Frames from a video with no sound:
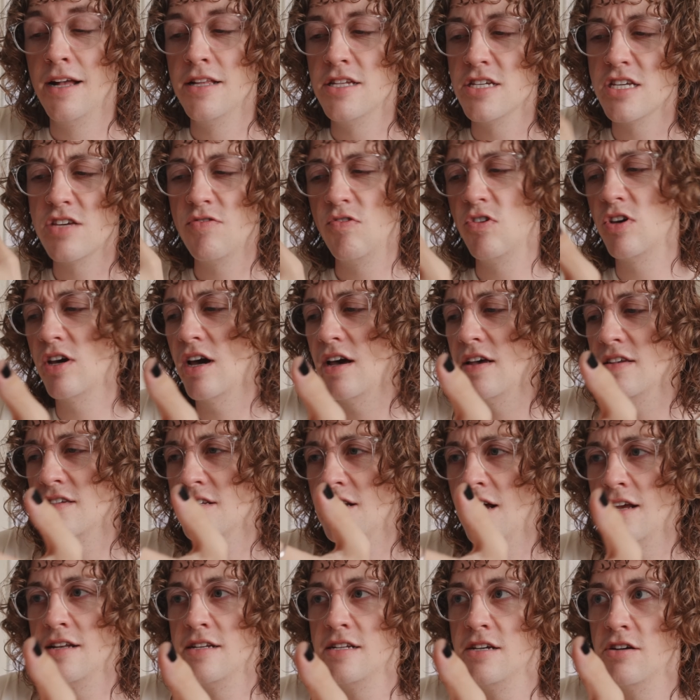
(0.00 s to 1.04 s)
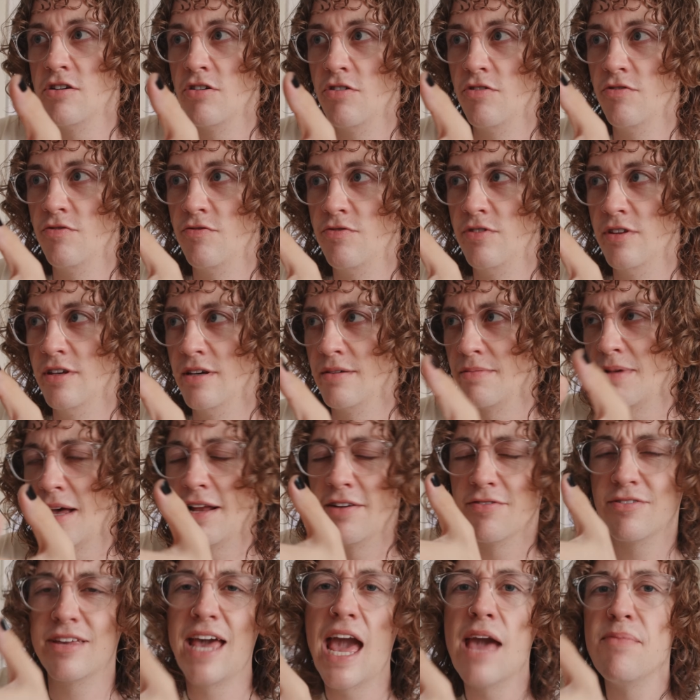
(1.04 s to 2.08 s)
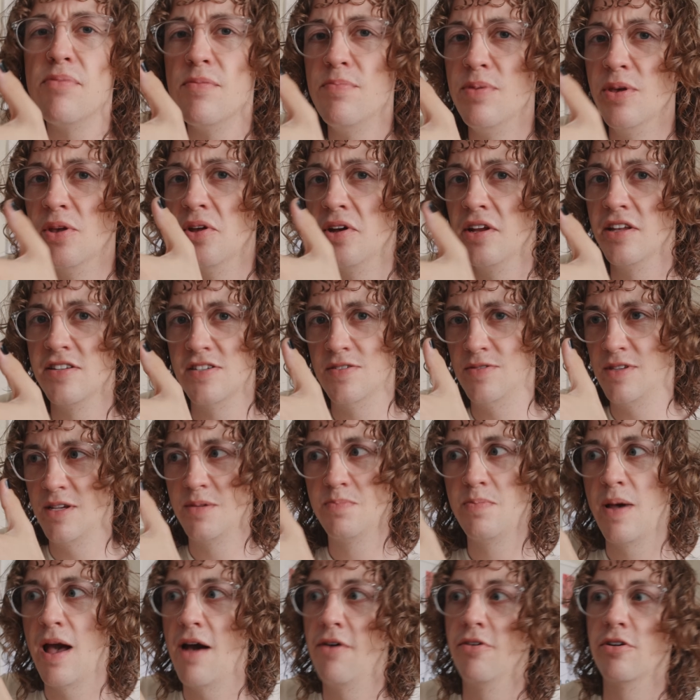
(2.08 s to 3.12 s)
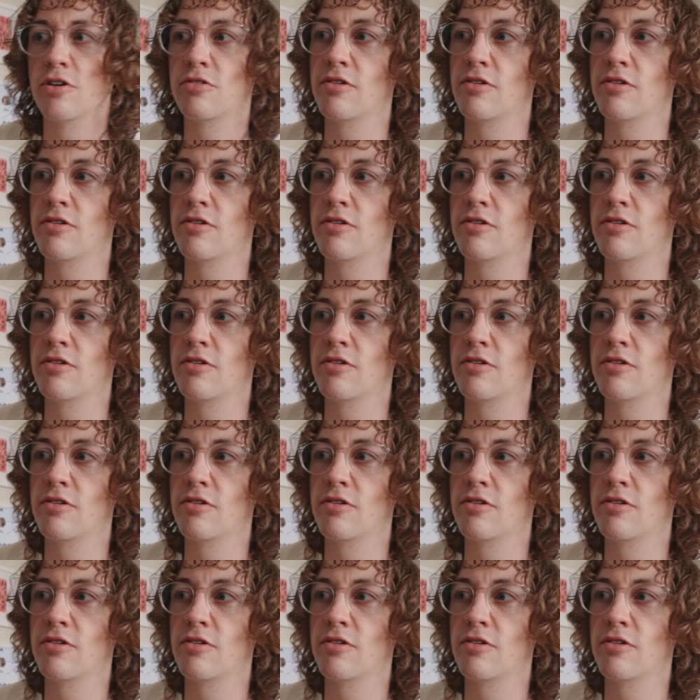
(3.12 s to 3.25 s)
to give you guys an idea of the kind of capabilities of this power